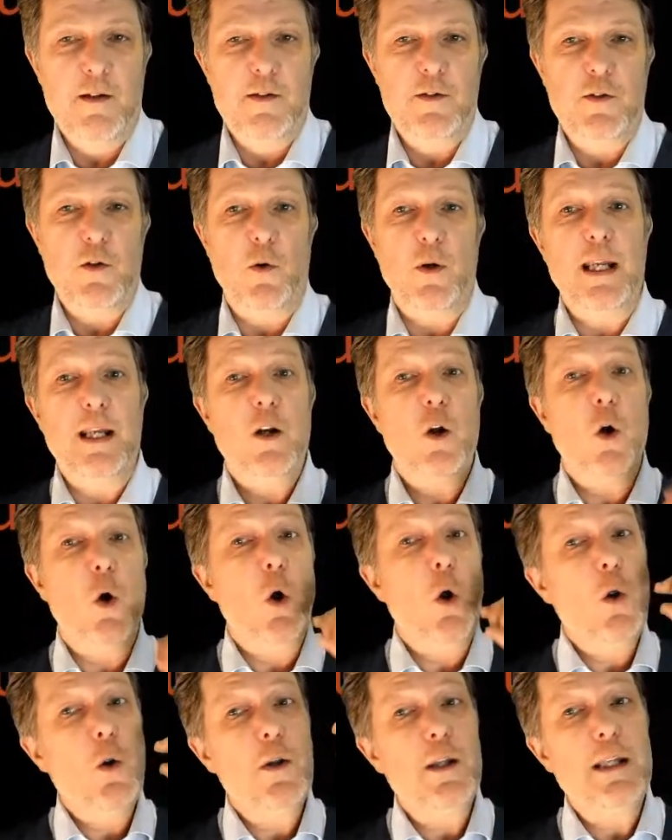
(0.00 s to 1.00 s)
So in
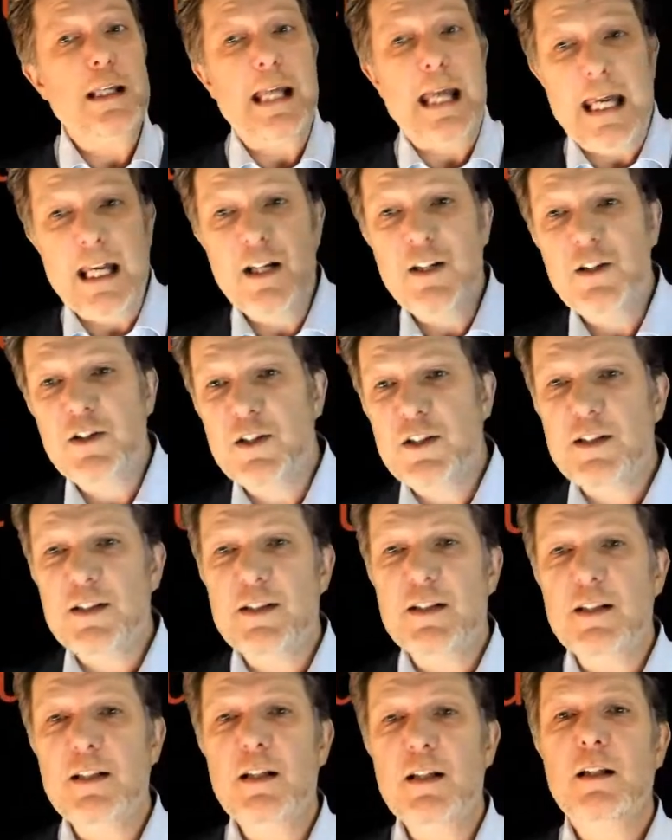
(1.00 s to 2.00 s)
all the
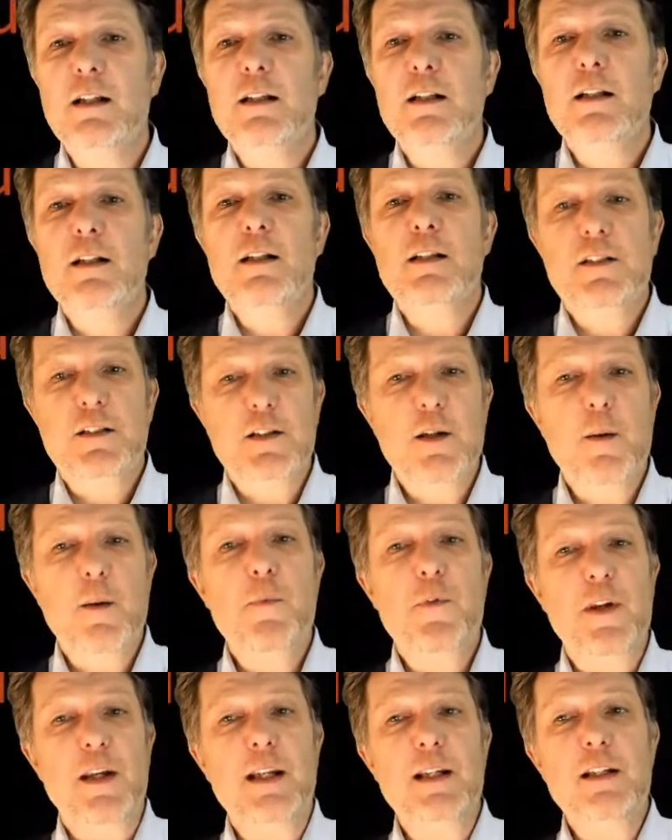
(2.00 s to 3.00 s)
ages,
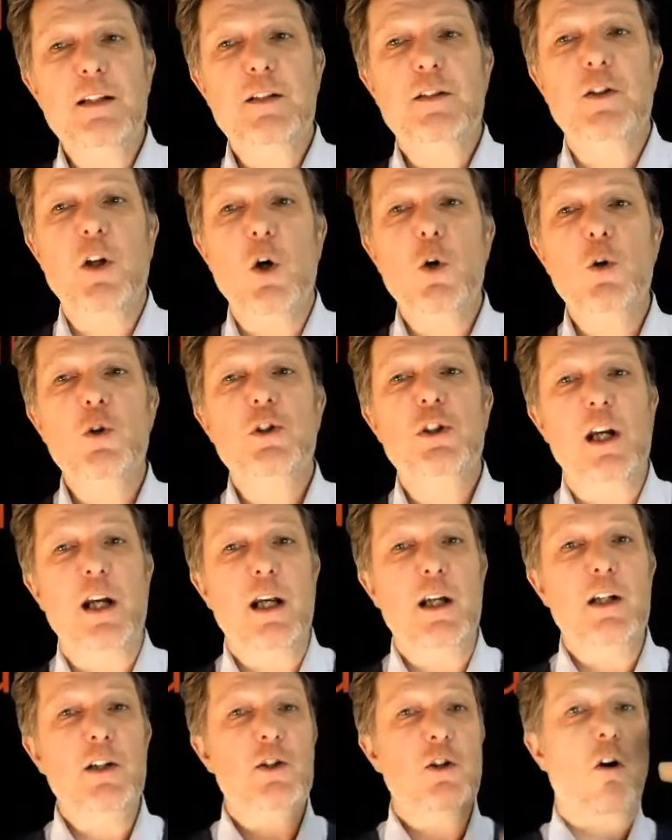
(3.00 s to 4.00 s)
some things don't
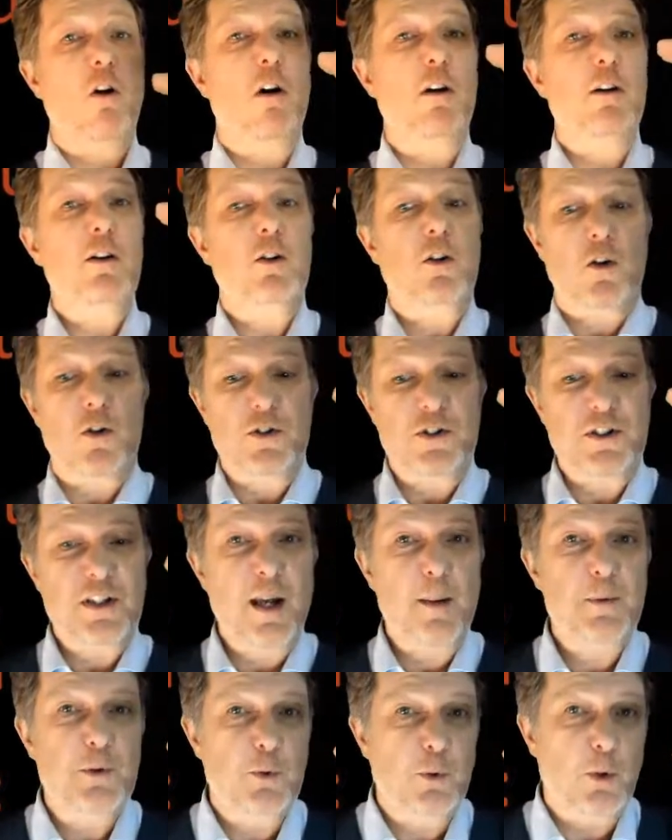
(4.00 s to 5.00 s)
change on
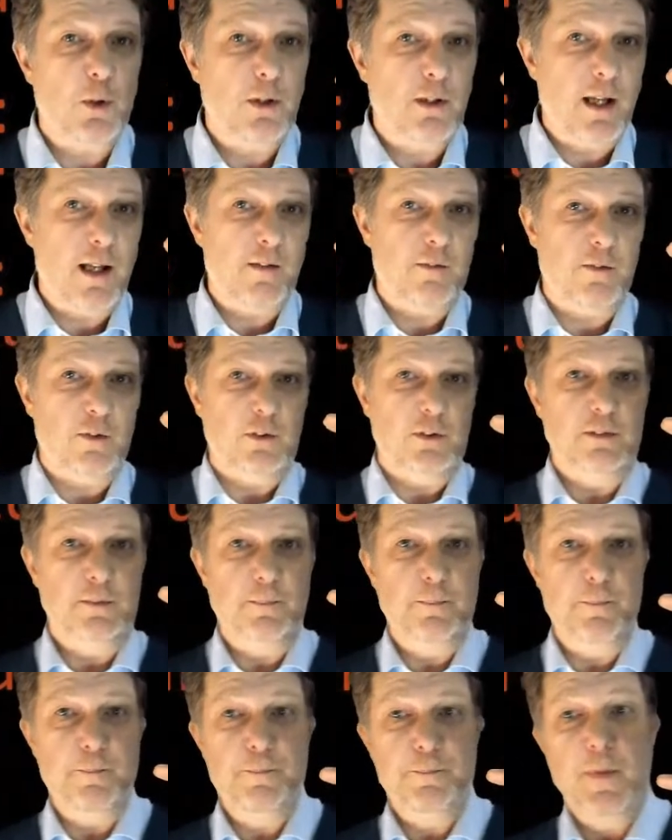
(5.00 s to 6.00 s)
conceptual level.
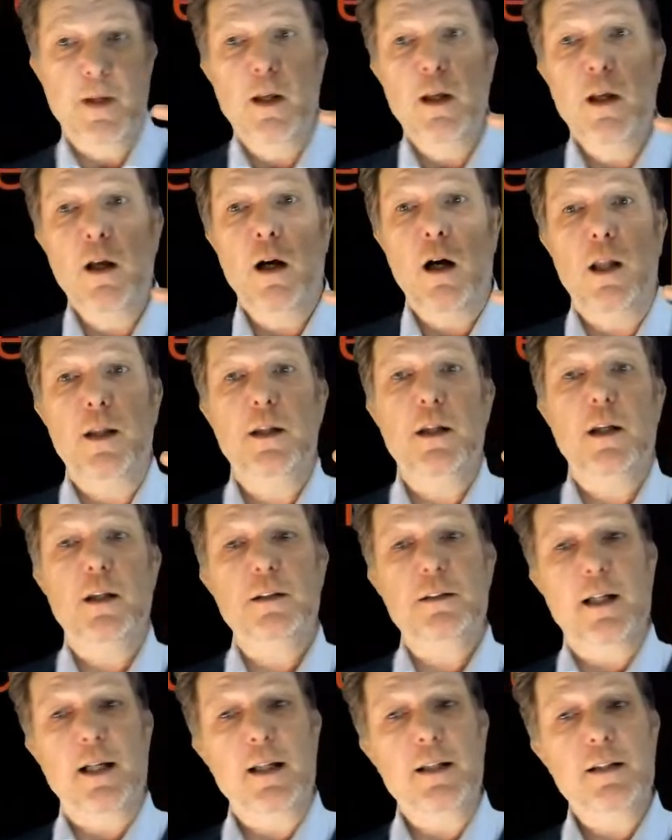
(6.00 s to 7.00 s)
On the
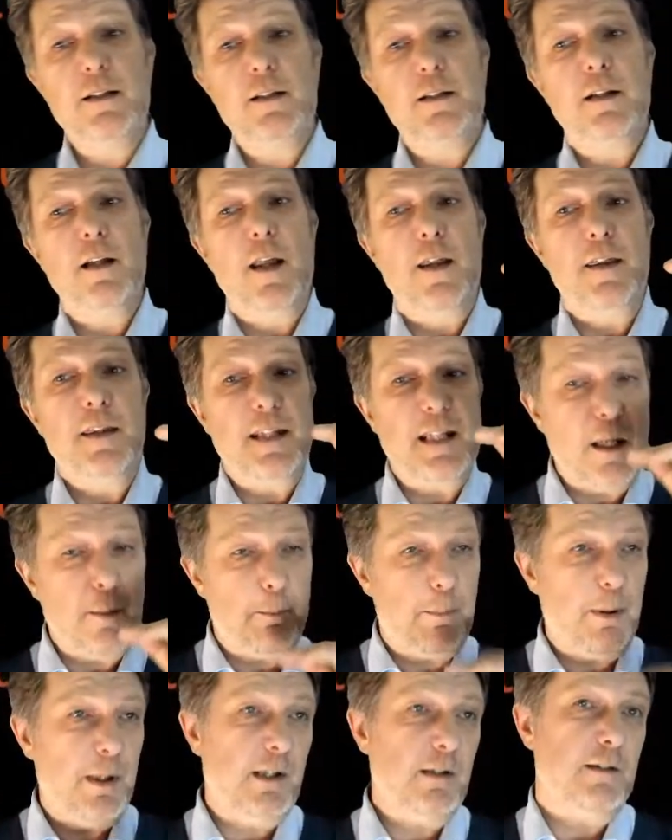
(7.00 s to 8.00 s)
other hand, the
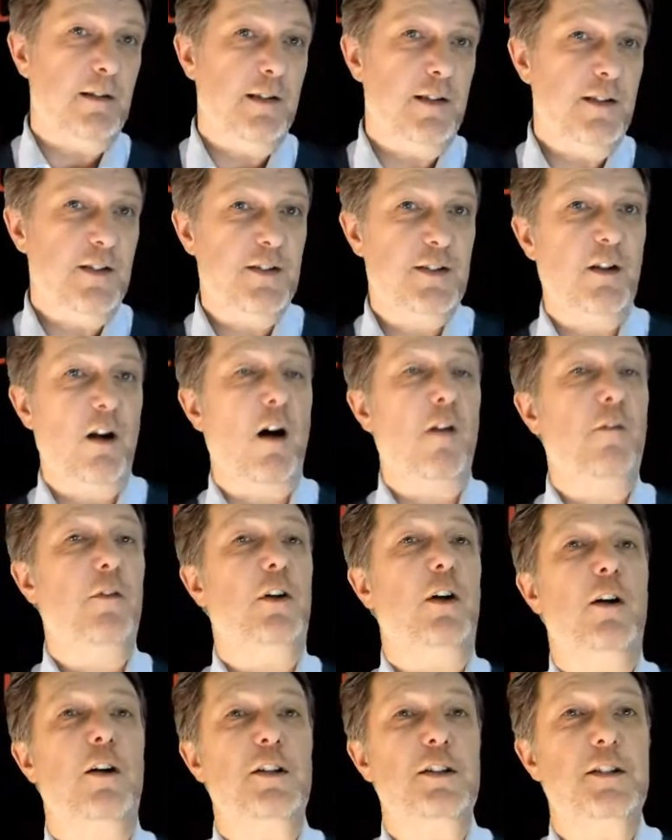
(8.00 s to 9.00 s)
appearance of a
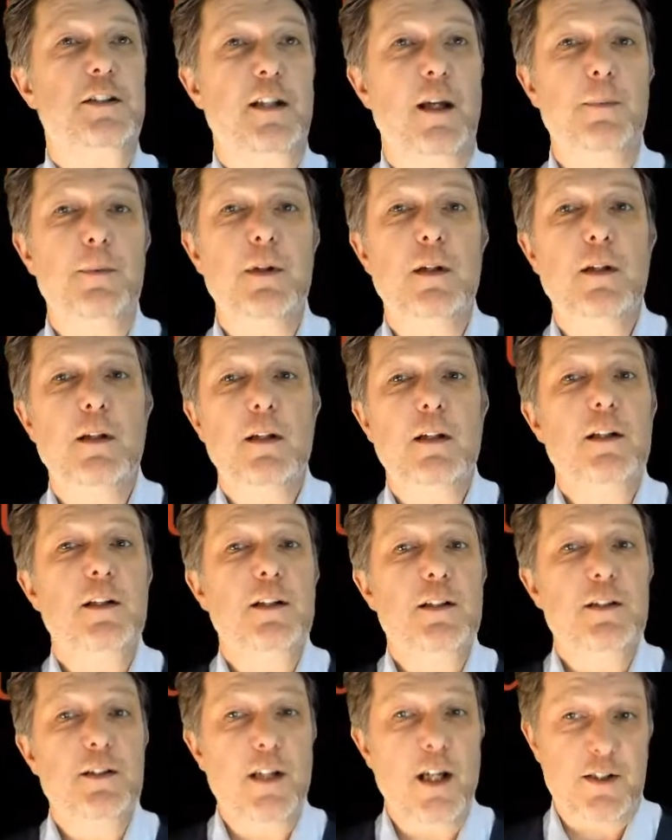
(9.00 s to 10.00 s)
concept
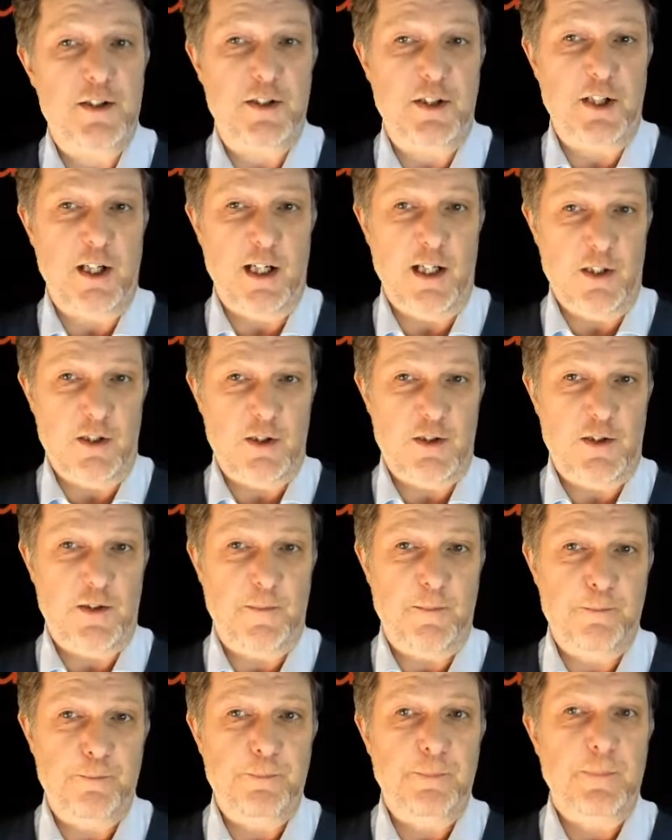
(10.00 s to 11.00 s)
does change.